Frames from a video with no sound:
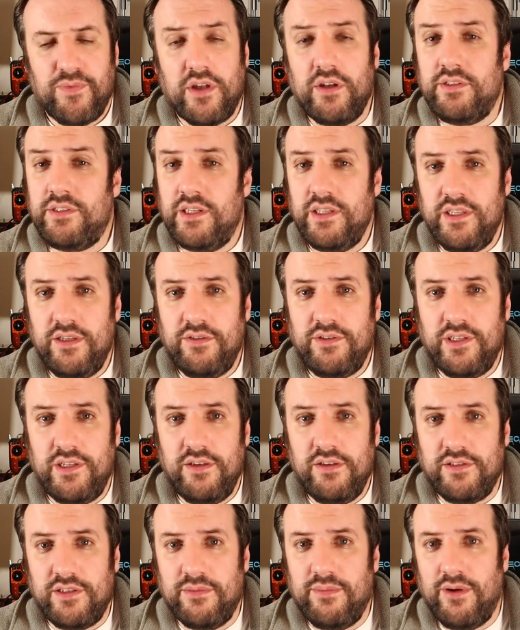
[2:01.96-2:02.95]
continue to
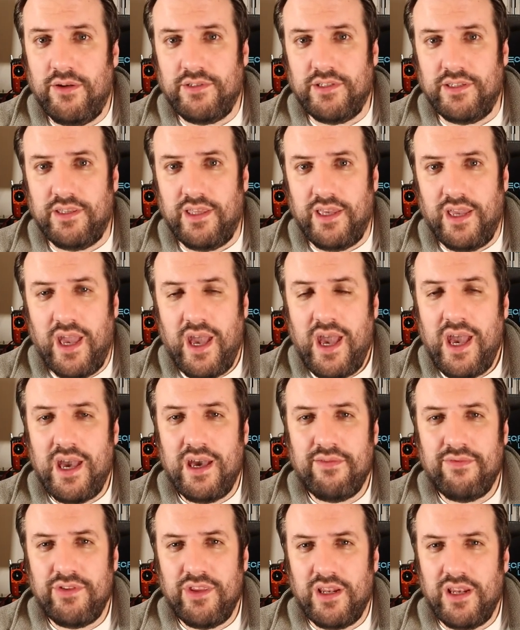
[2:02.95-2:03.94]
use the motor they
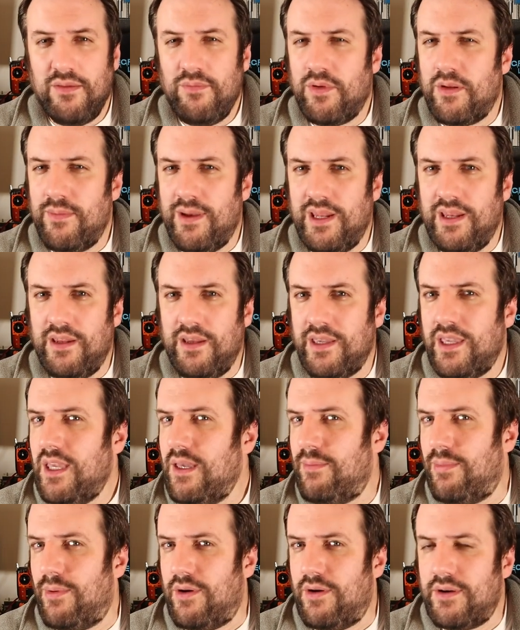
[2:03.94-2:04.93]
have and they'll implement a
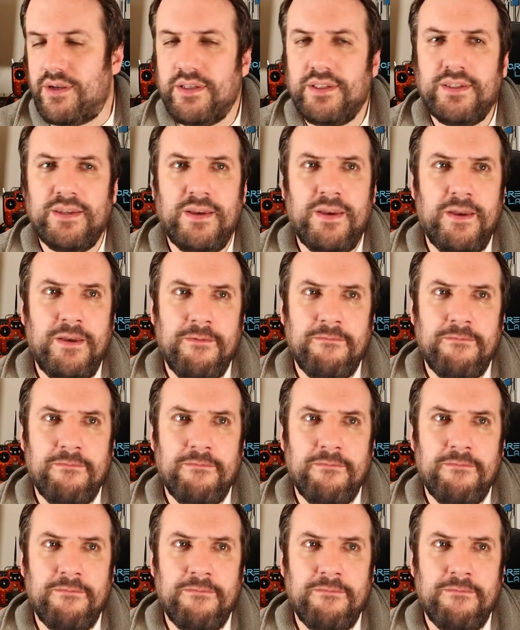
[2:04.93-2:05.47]
gearbox.